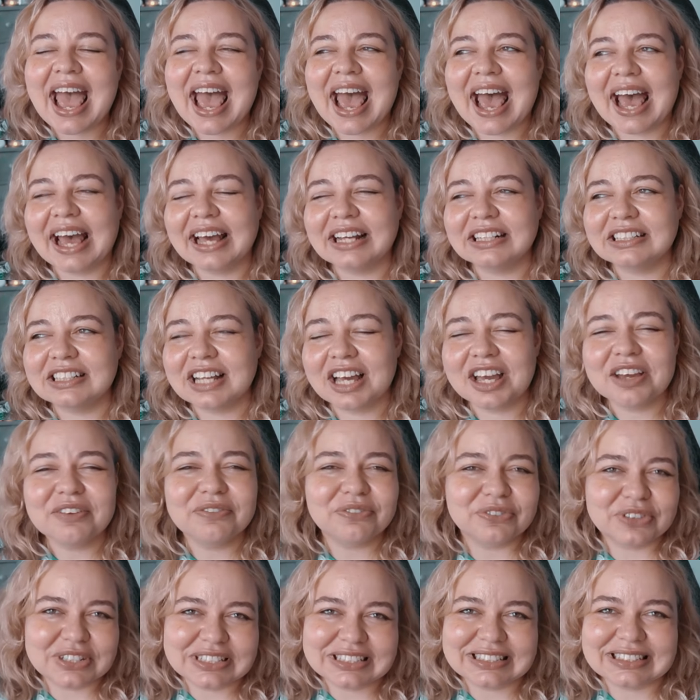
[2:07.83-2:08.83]
And
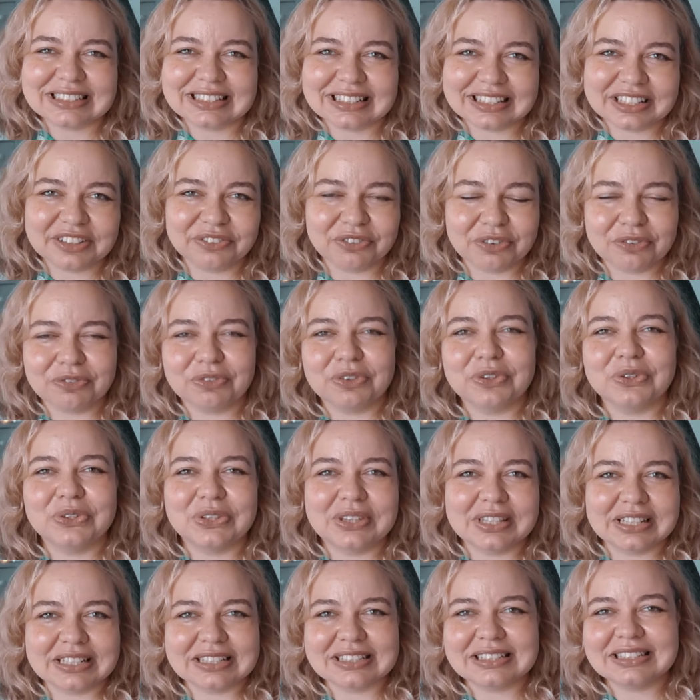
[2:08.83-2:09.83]
I've recently reviewed
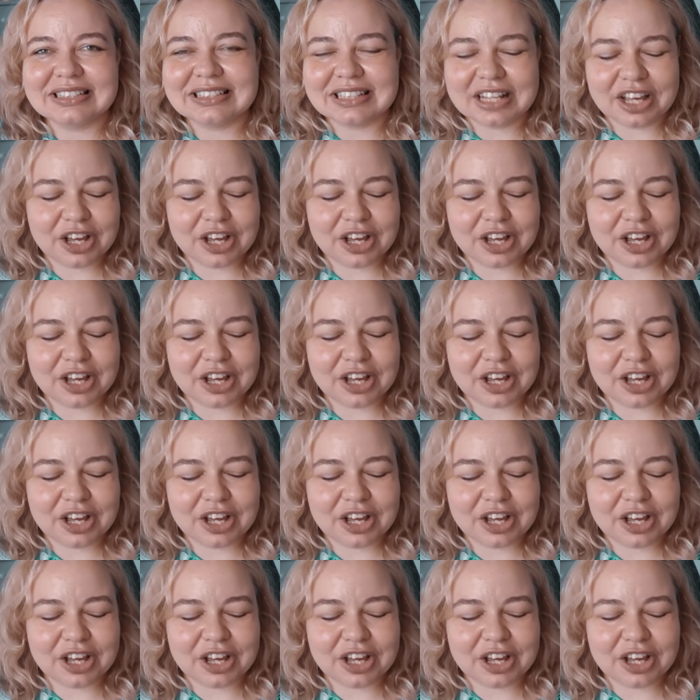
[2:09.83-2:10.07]
this